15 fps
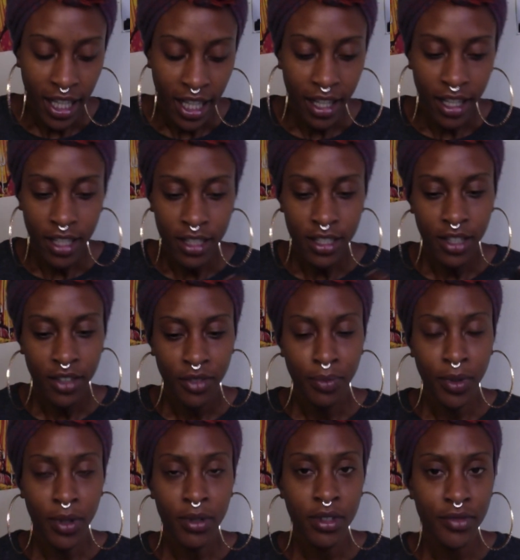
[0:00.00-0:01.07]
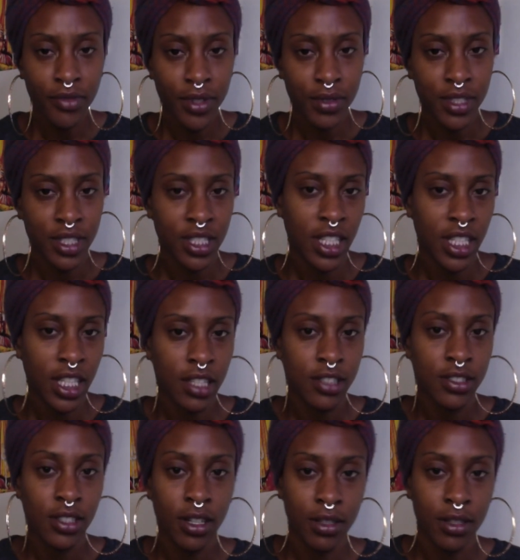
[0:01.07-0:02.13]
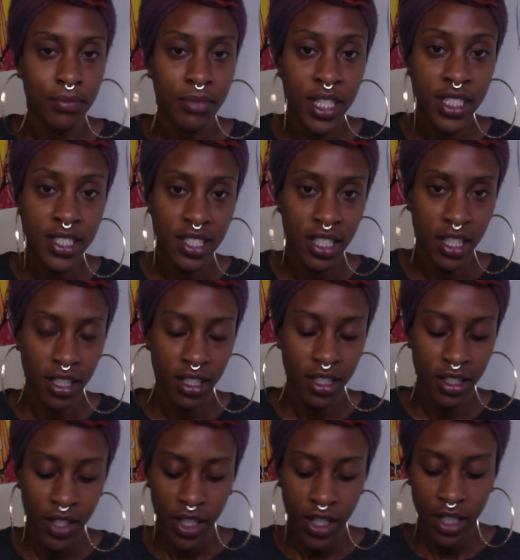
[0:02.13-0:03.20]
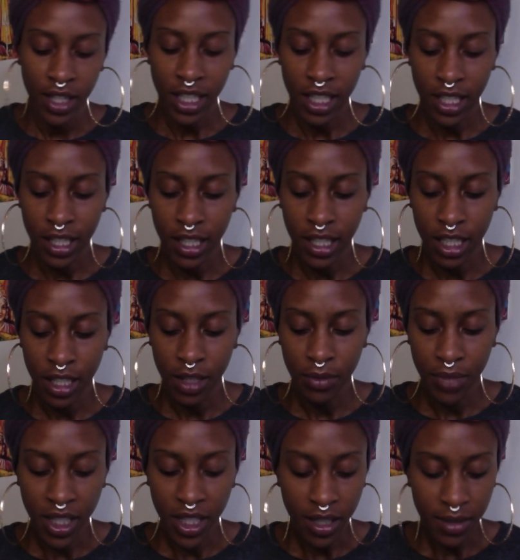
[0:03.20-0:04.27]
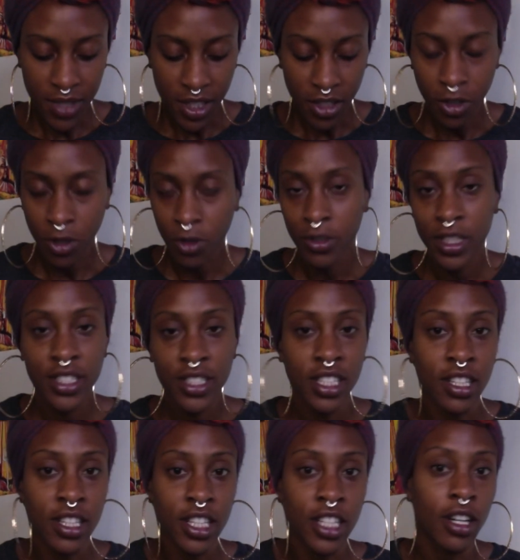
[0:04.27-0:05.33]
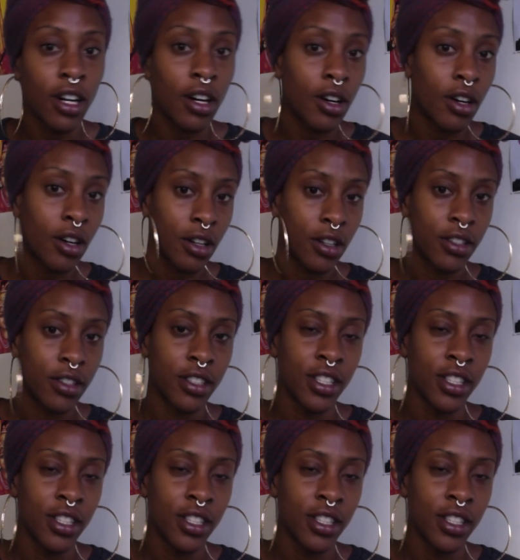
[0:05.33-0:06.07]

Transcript: And if both of those things are missing, then it becomes increasingly hard